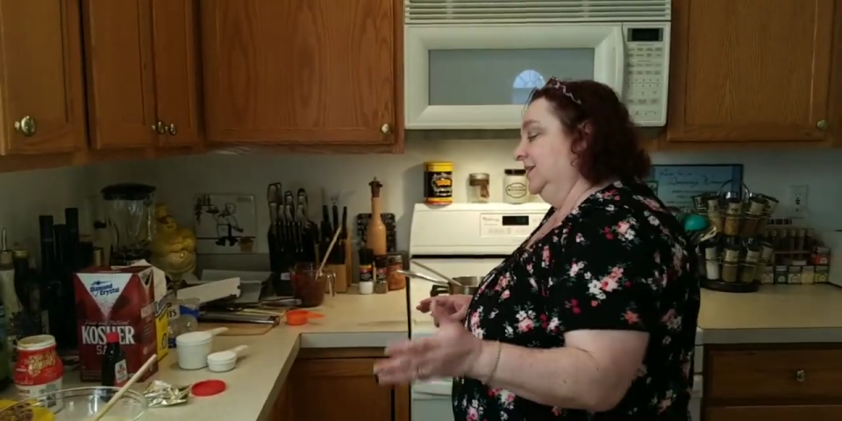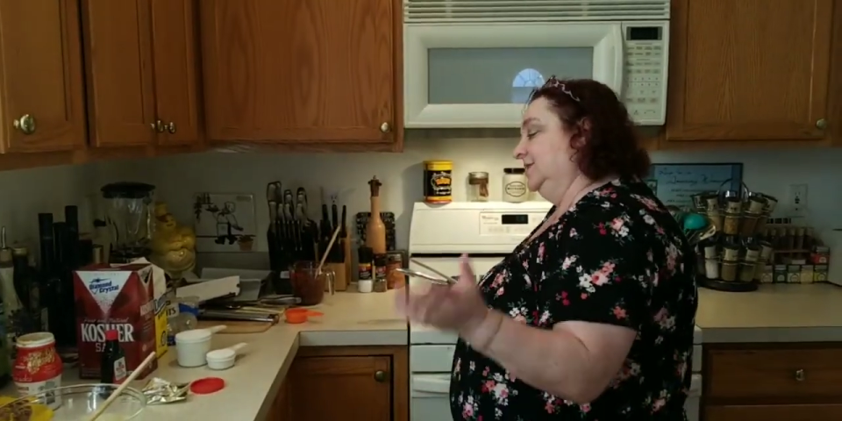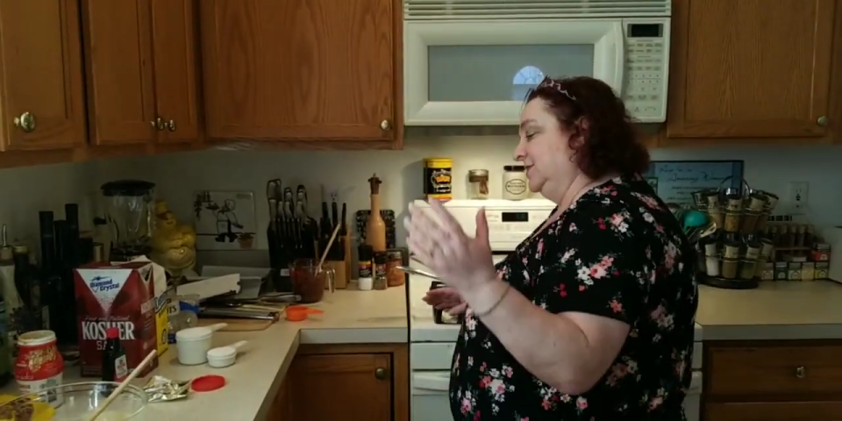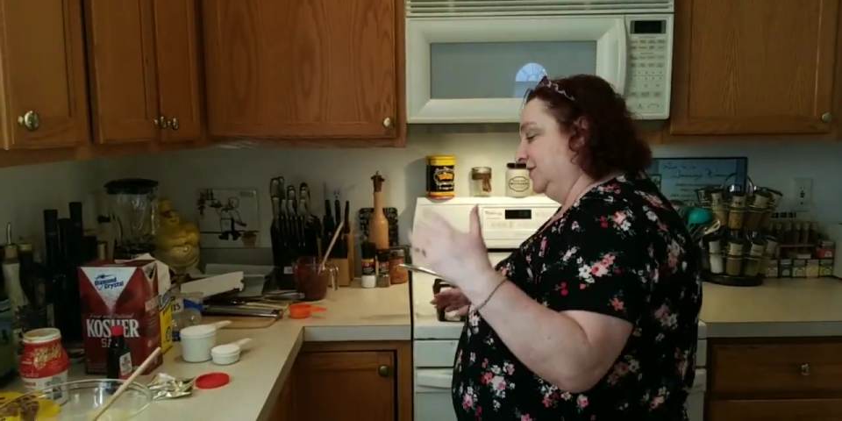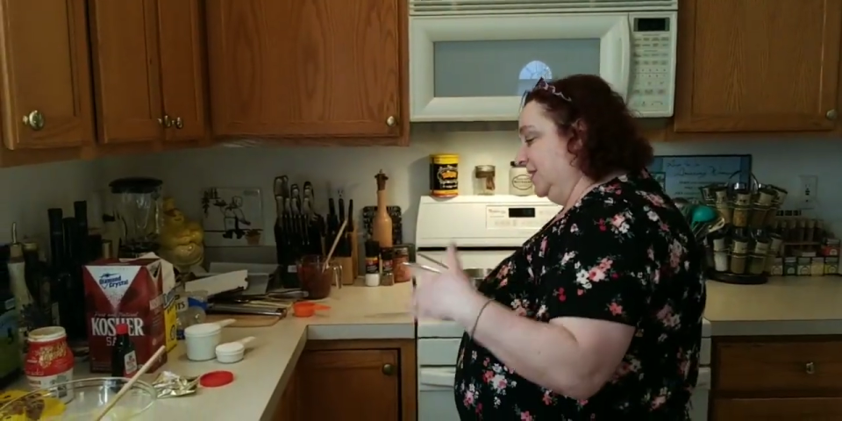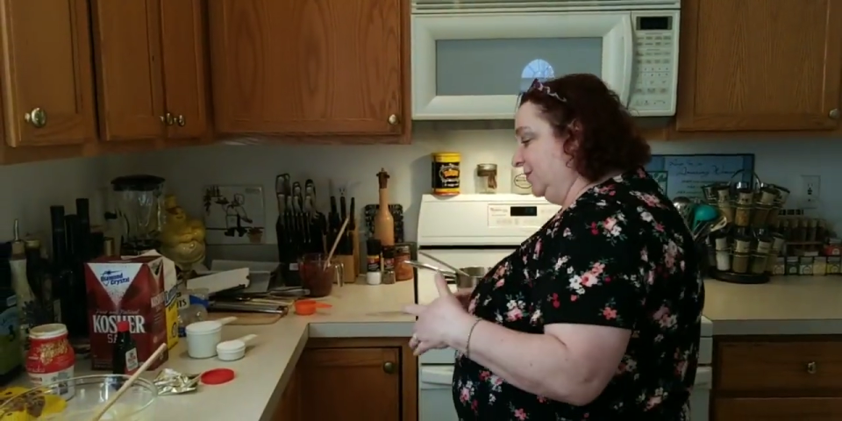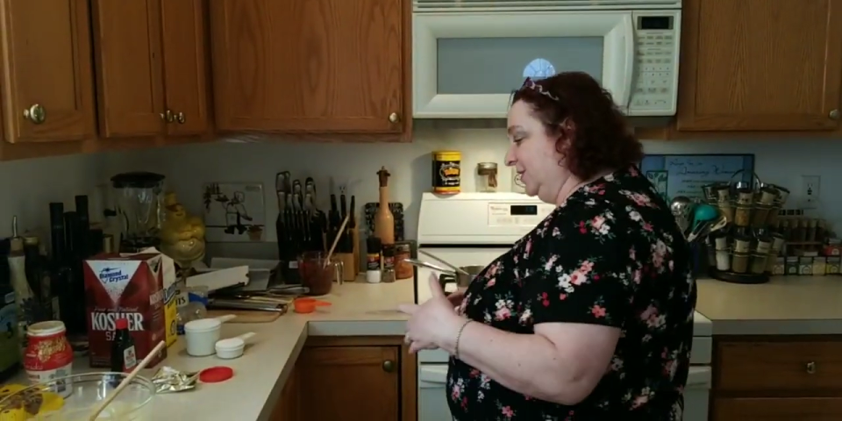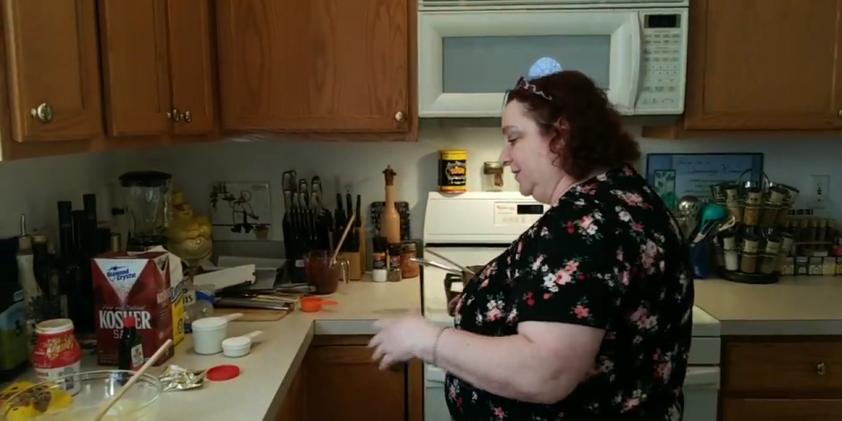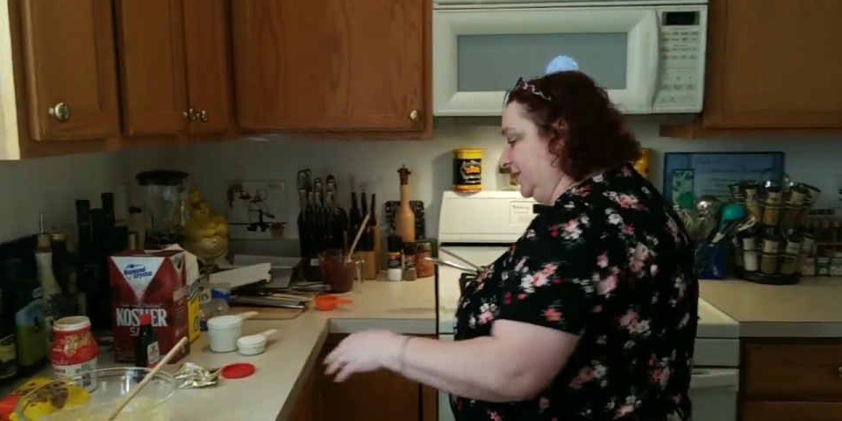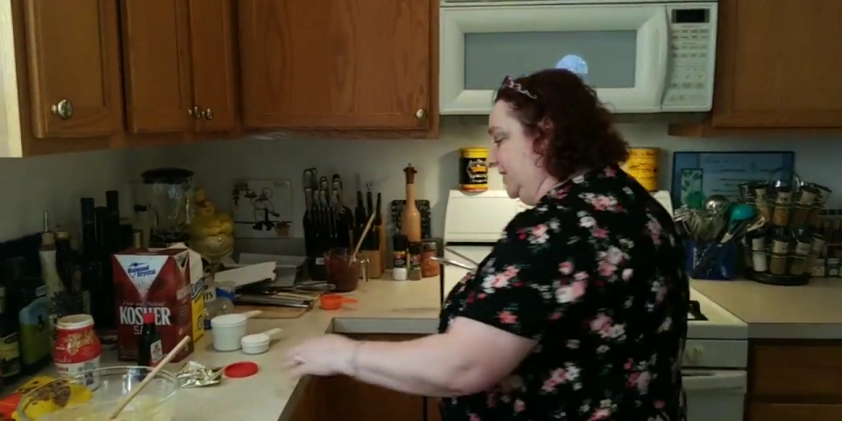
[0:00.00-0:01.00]
So come on
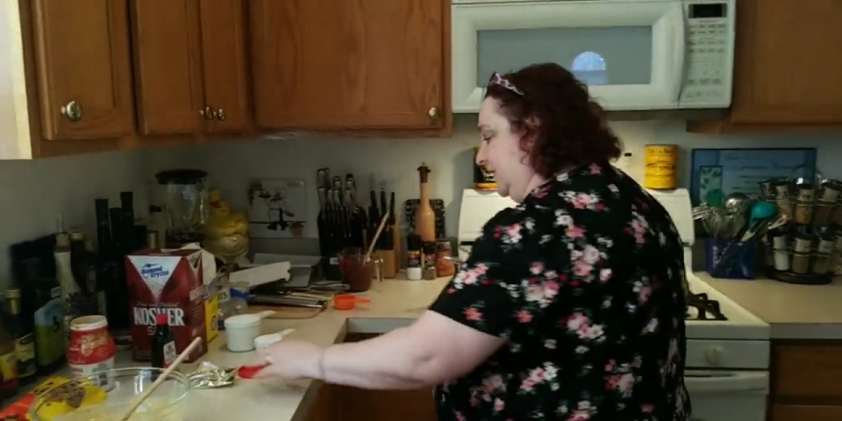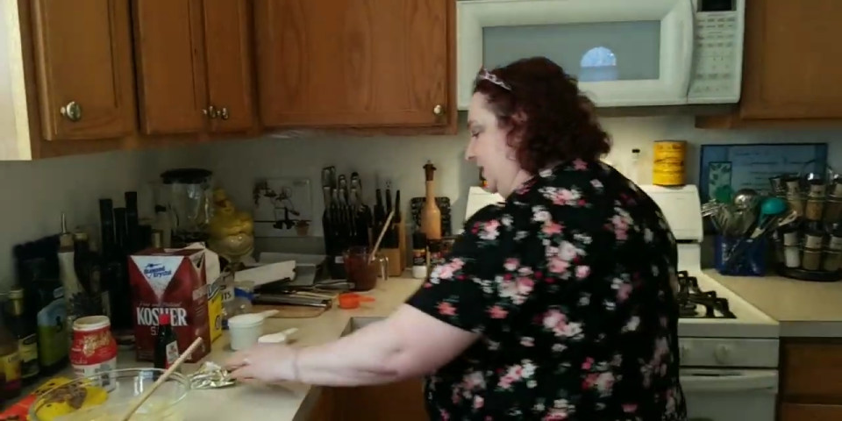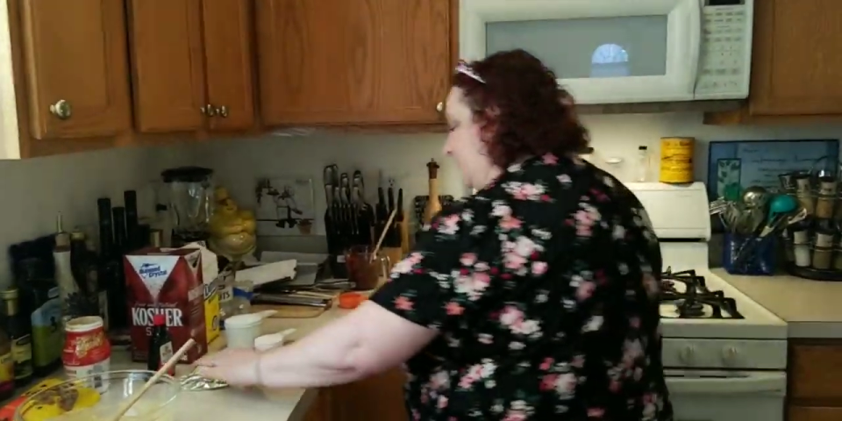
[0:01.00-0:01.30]
over here, I'm